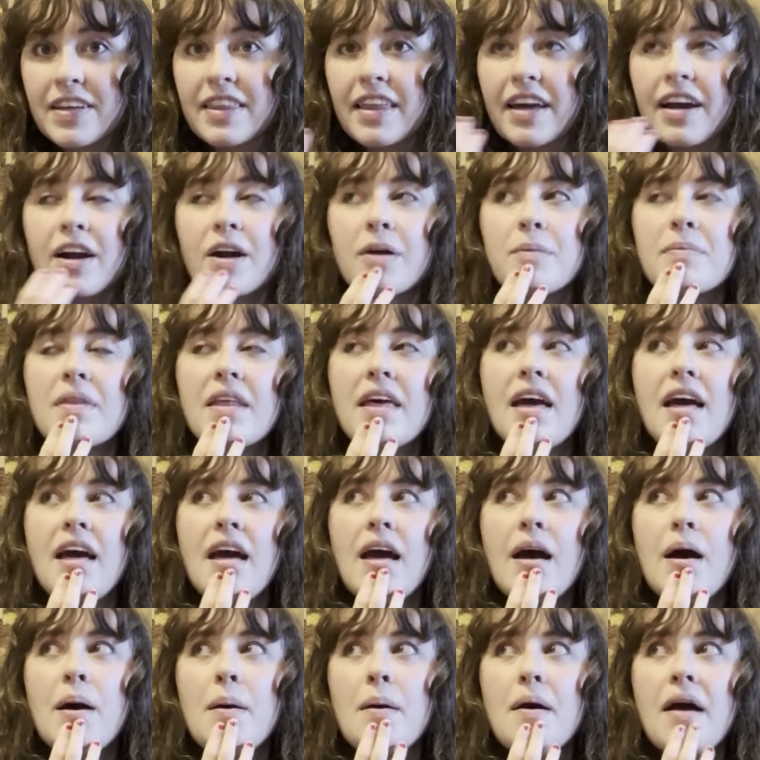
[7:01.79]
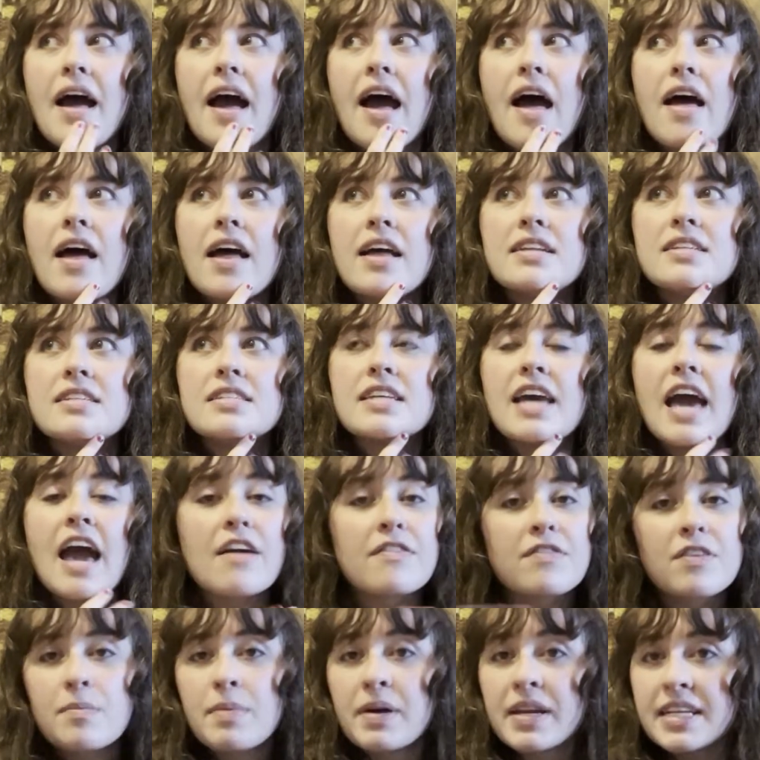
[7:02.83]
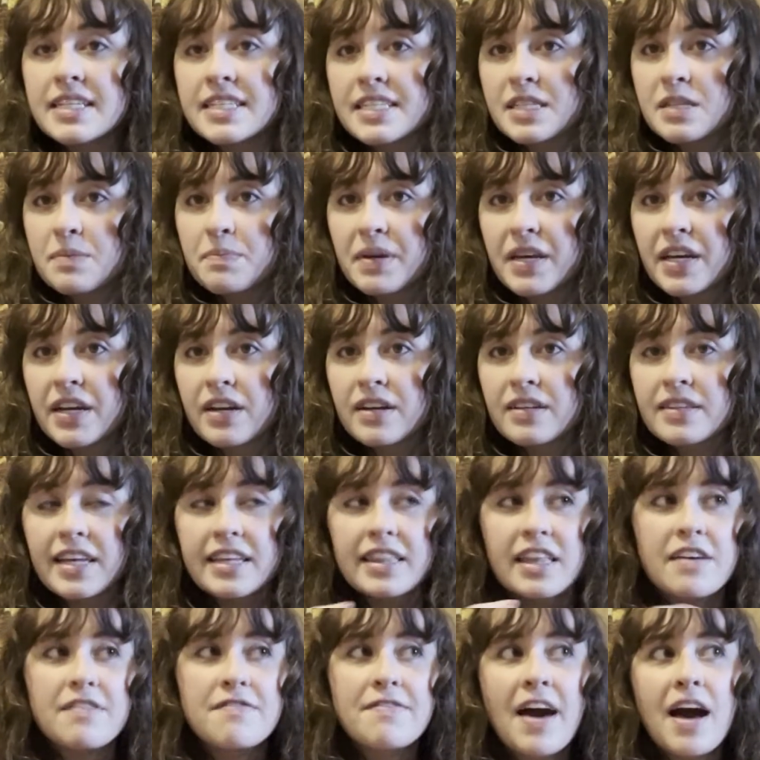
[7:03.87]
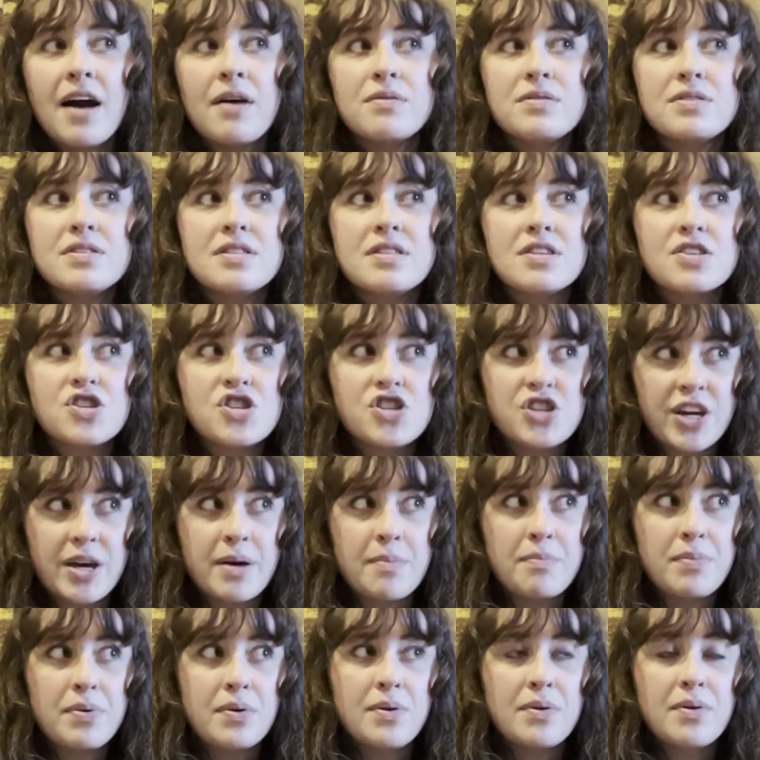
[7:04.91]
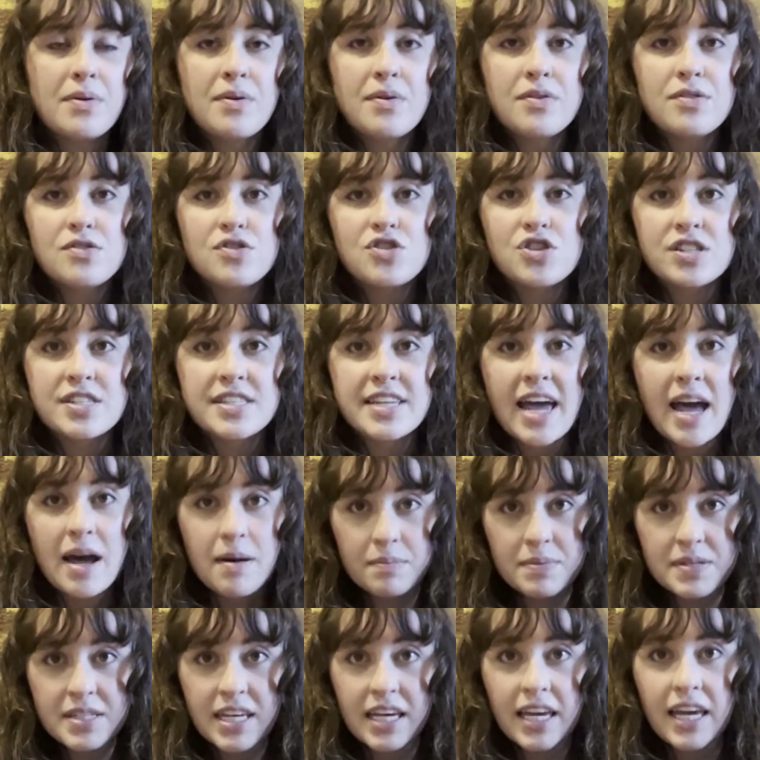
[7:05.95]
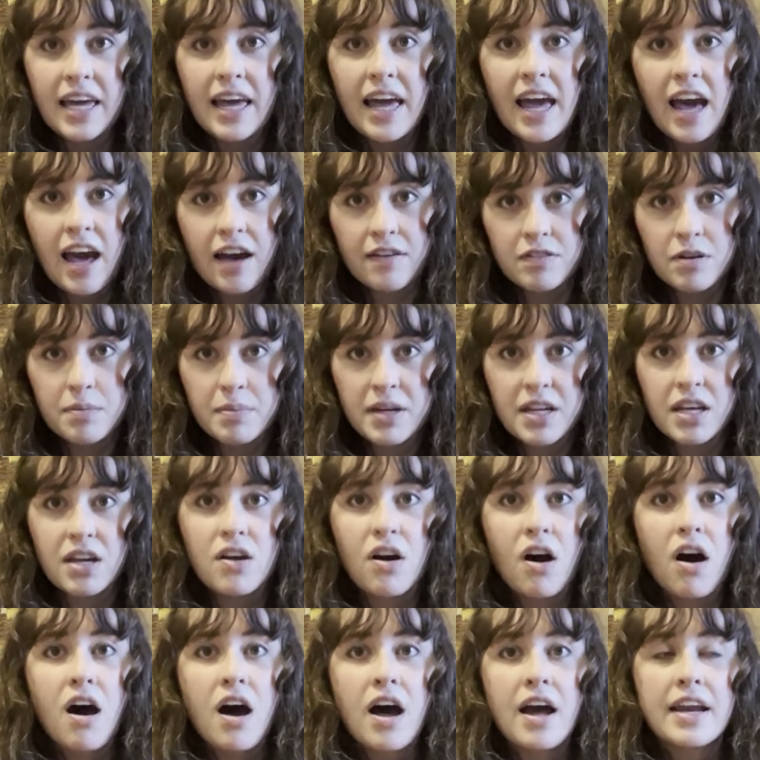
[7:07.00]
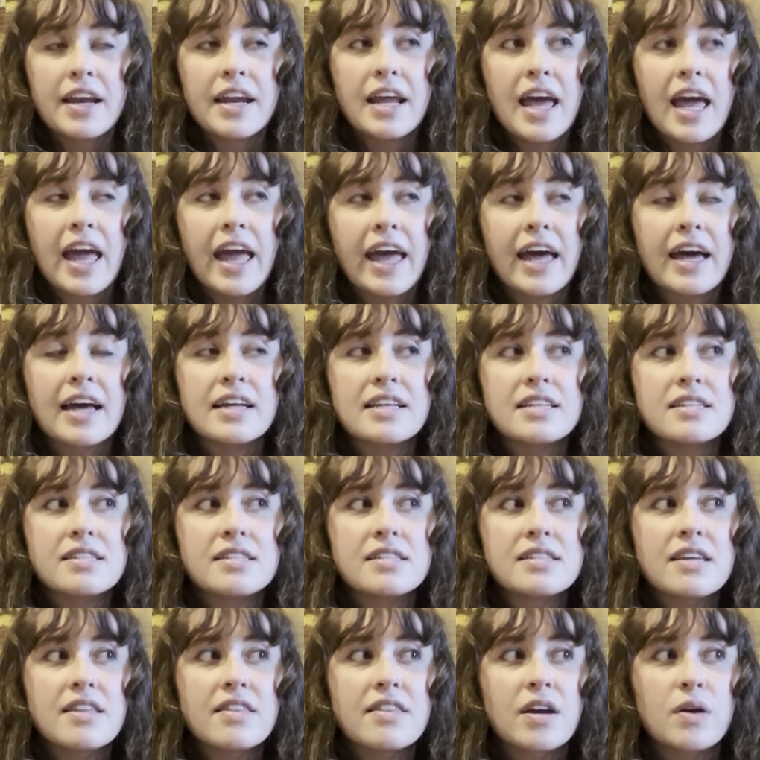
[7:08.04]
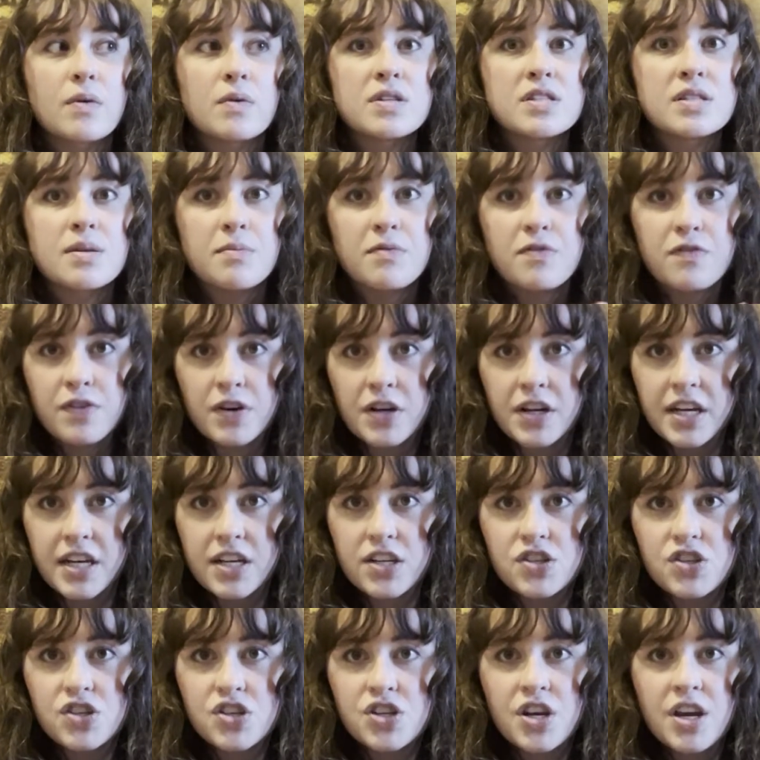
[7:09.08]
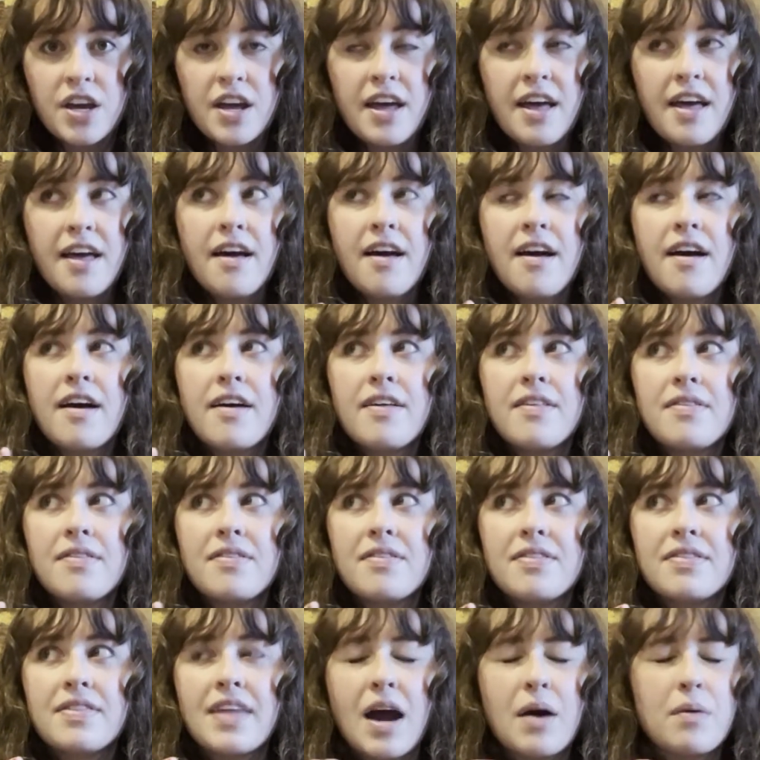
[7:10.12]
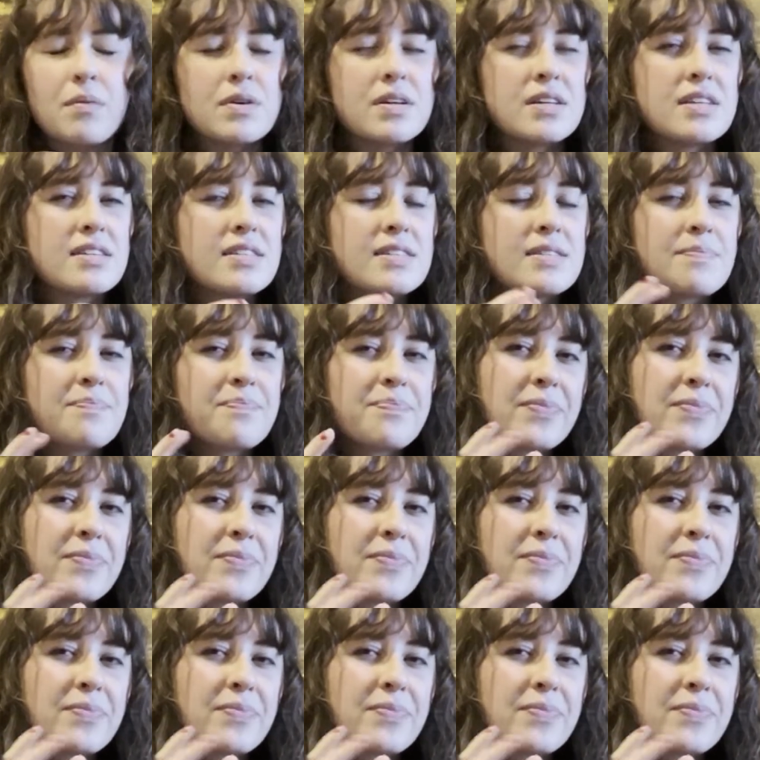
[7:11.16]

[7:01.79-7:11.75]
there, and everybody disappeared. Like, they found the ship just empty, everybody gone, and there was some footage that was